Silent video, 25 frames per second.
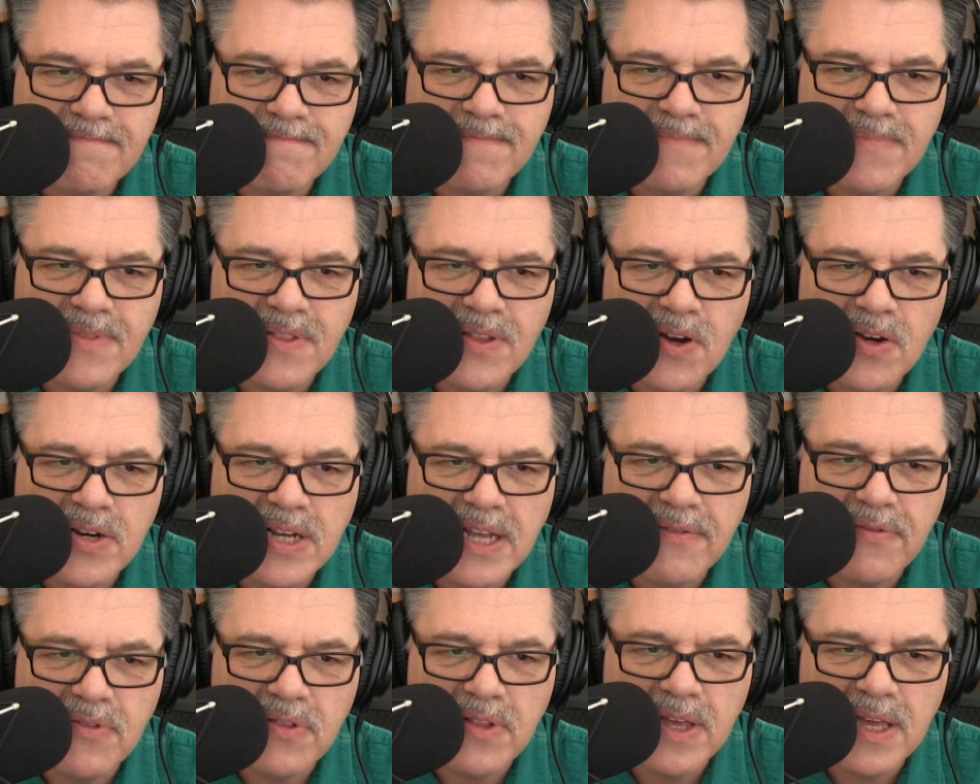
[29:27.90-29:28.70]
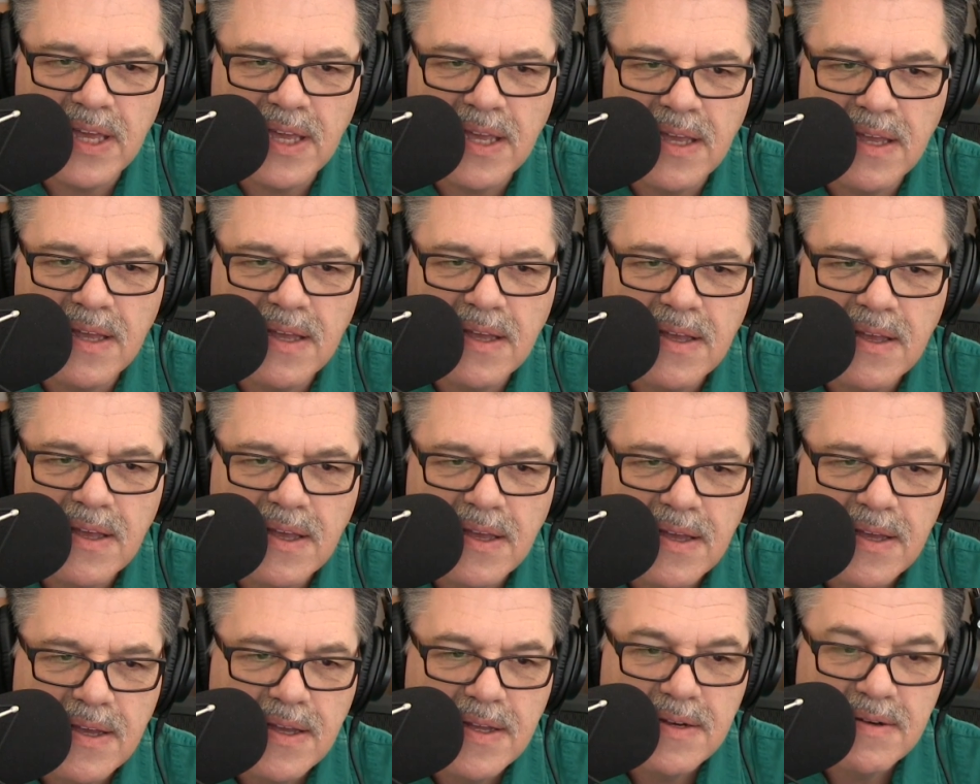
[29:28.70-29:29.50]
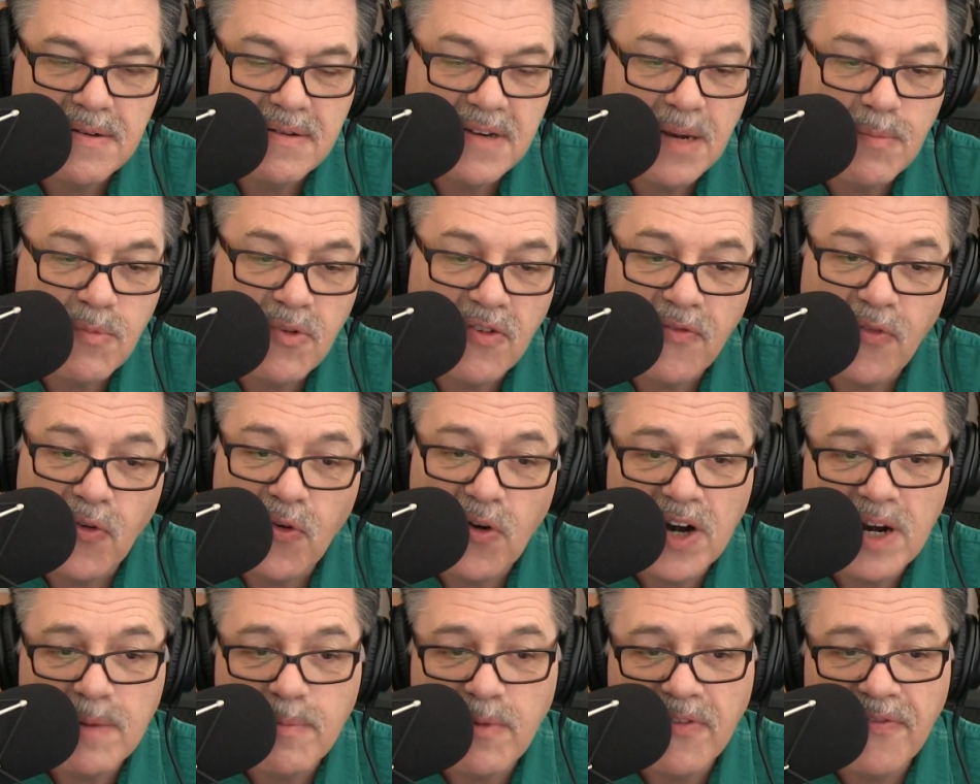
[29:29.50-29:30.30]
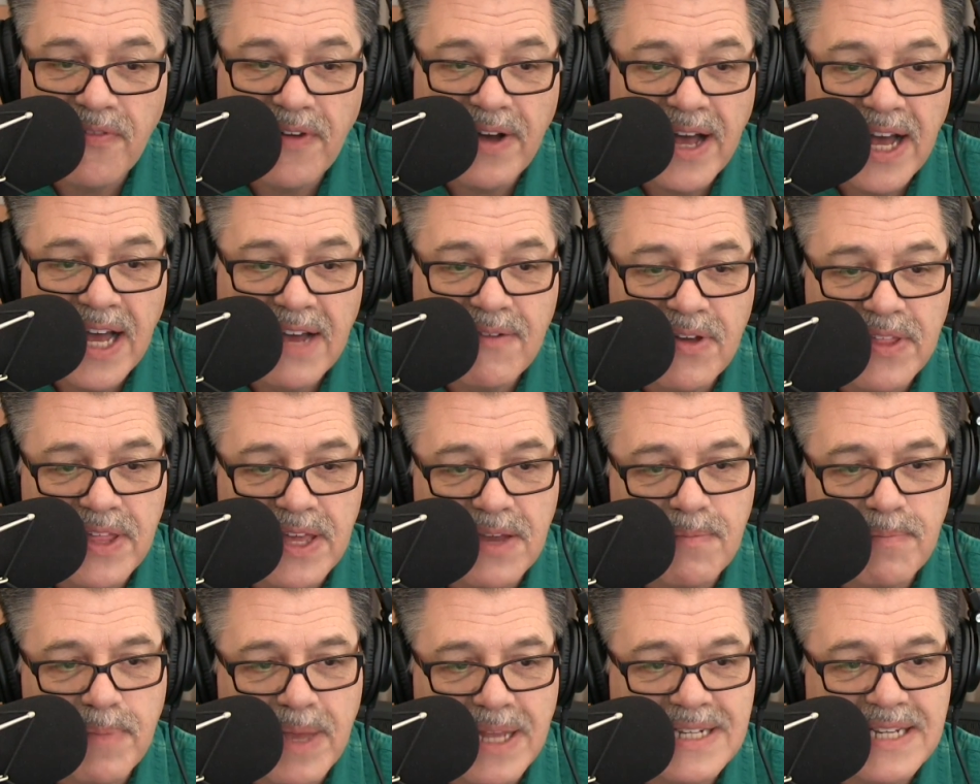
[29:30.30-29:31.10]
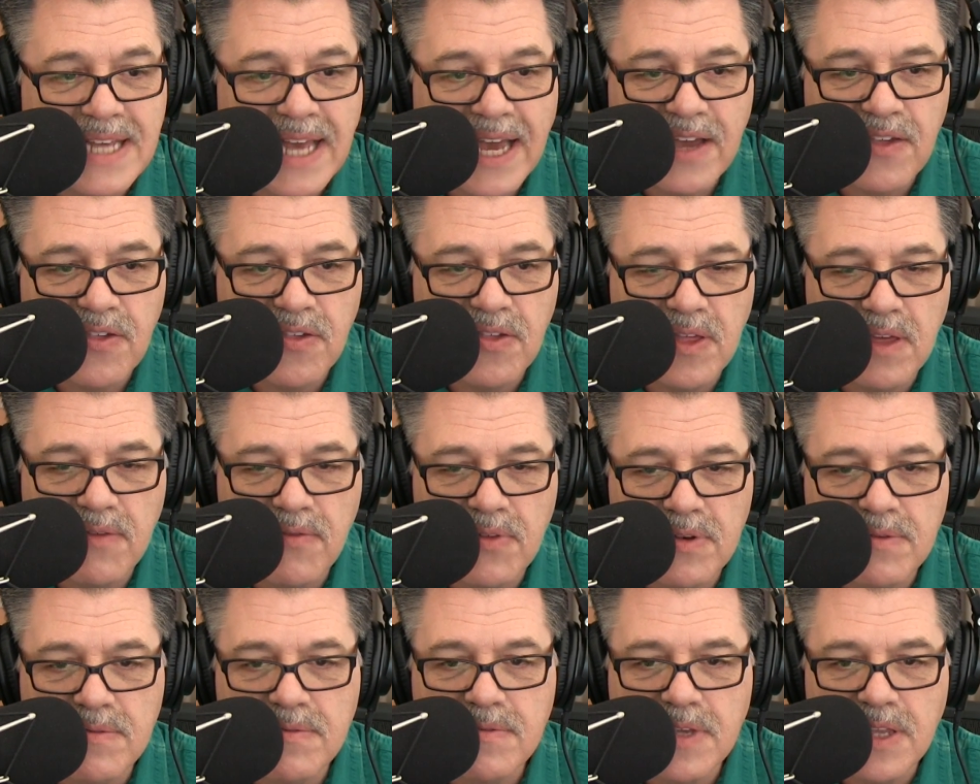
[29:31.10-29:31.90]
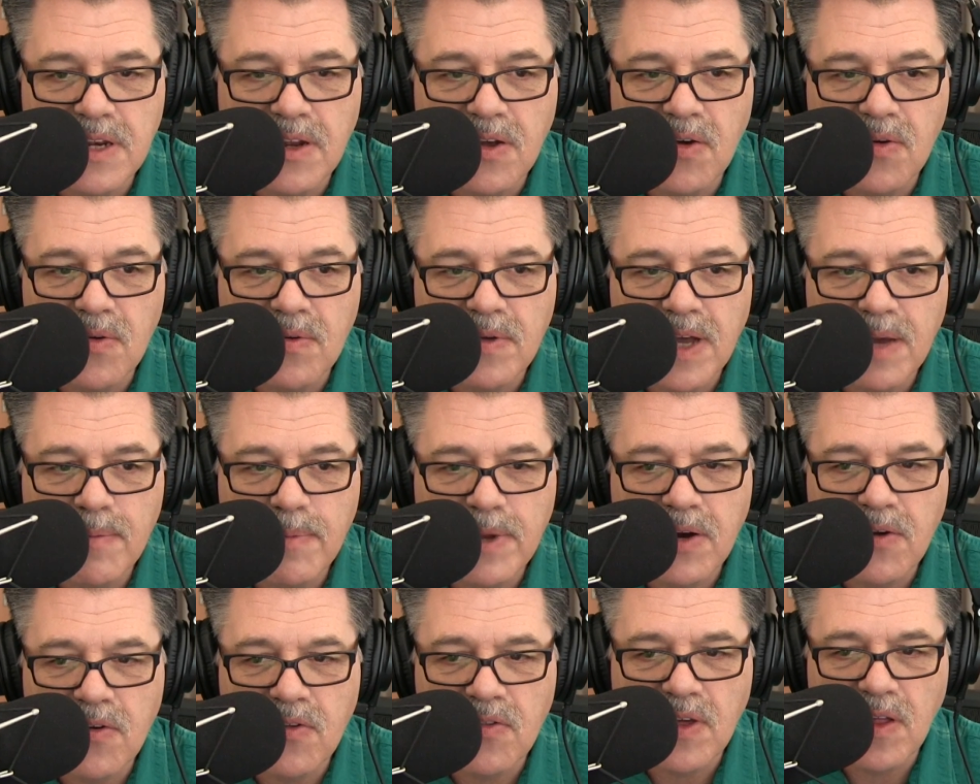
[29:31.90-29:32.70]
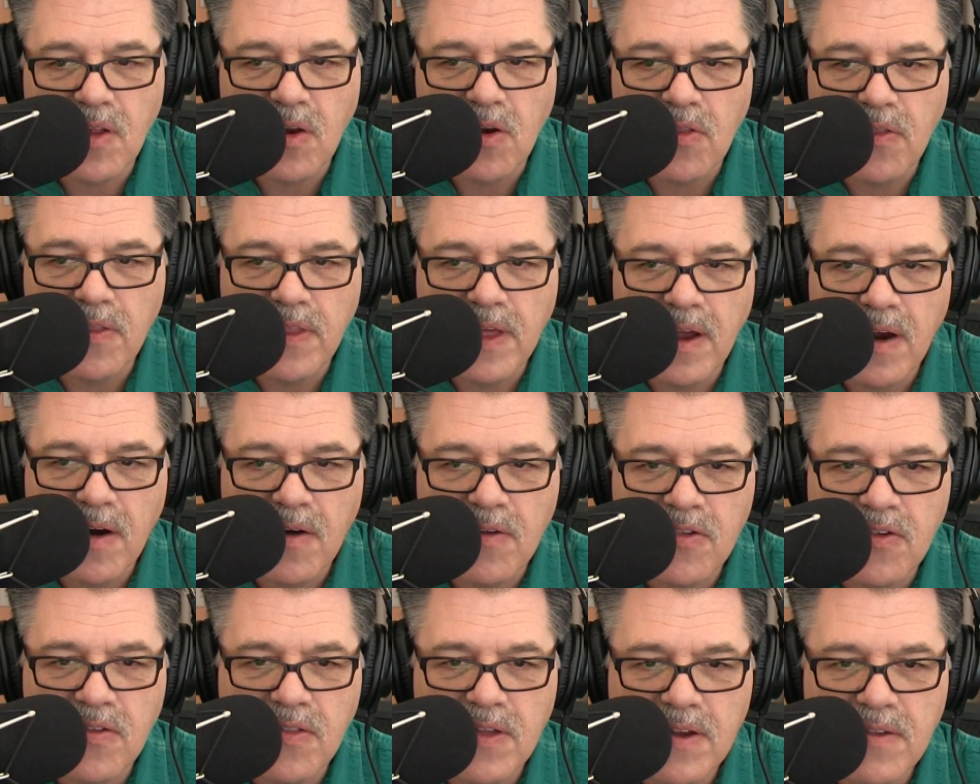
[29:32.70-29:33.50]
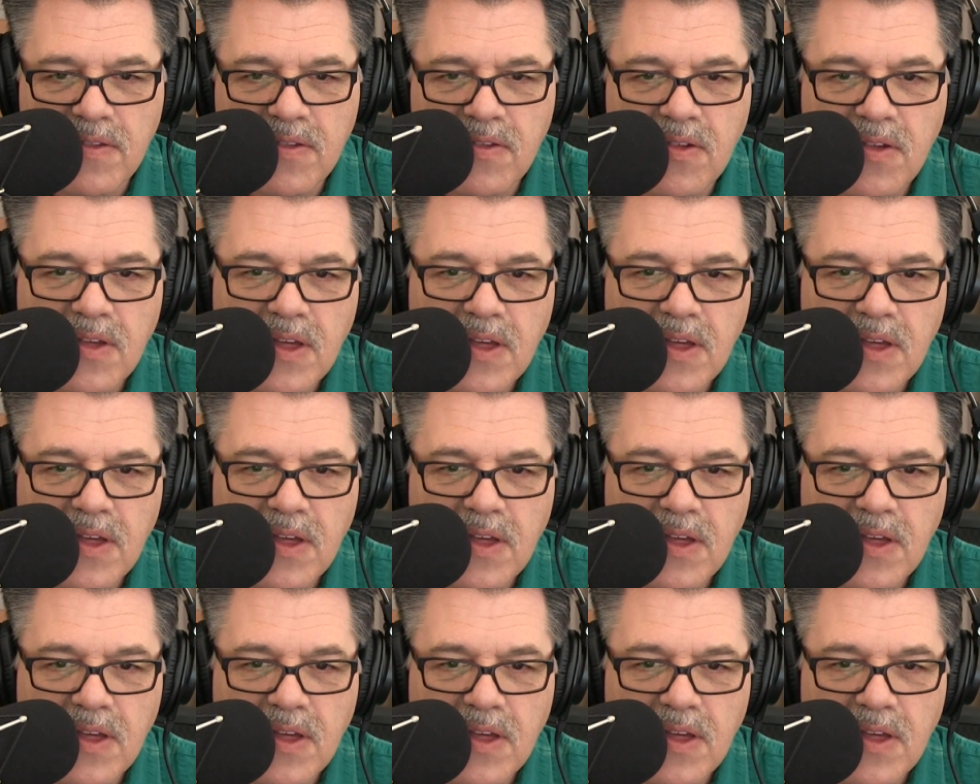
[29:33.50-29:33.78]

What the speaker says: They're definitely number 4, number 5. I think Pentax is even a bigger seller than they are. So they